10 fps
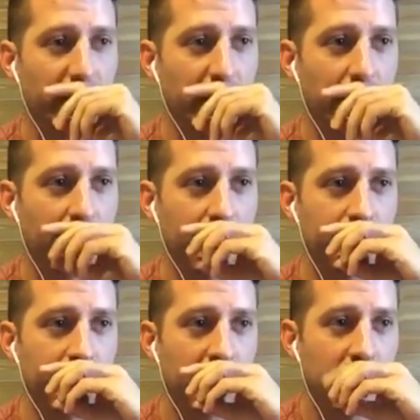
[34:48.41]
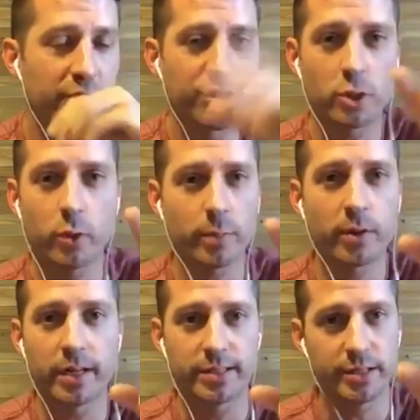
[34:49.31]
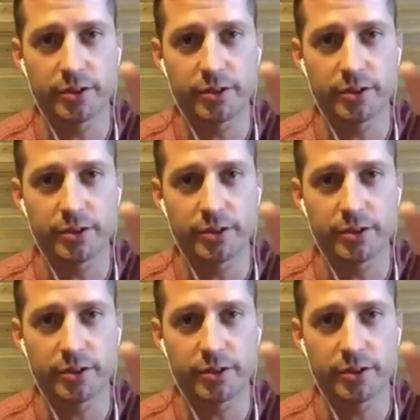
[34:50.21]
it's just a quick process.